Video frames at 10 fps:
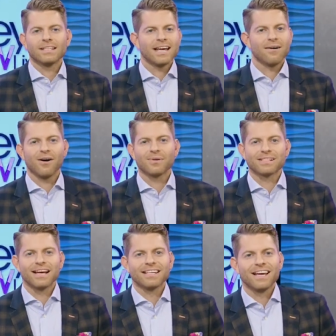Dao always
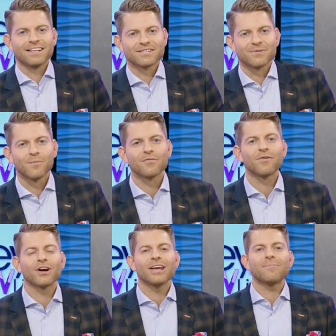got the answer. Well, mm-hmm.
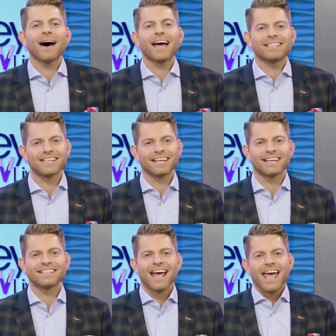before you buy
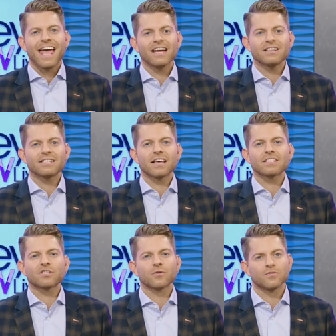tickets, Angie
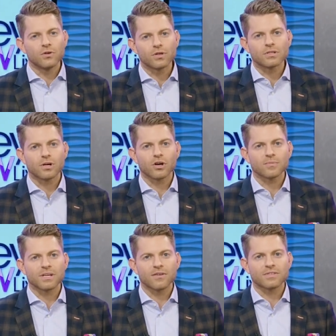says to review the
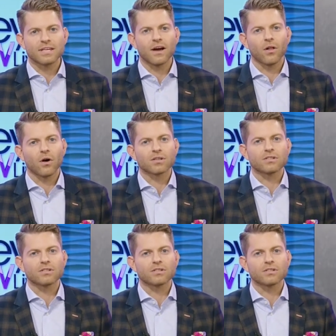terms of sale or